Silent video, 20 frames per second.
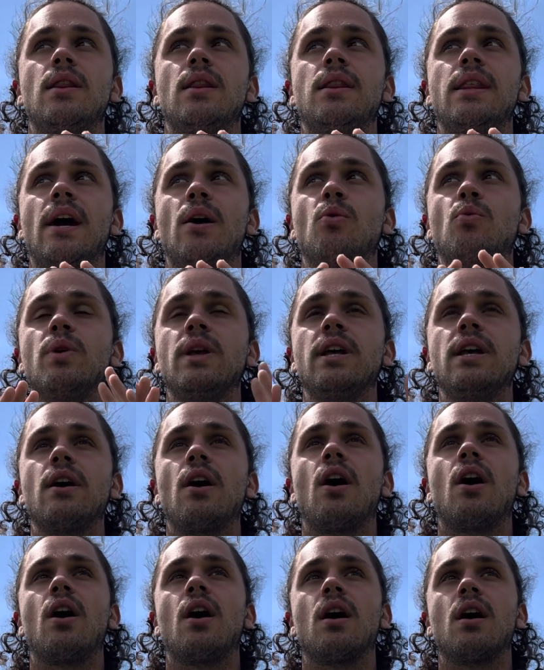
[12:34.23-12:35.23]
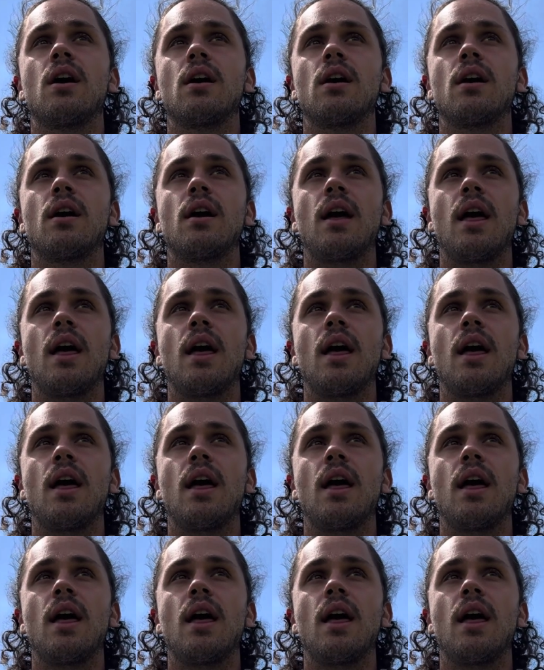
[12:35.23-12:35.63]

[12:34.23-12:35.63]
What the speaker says: that we are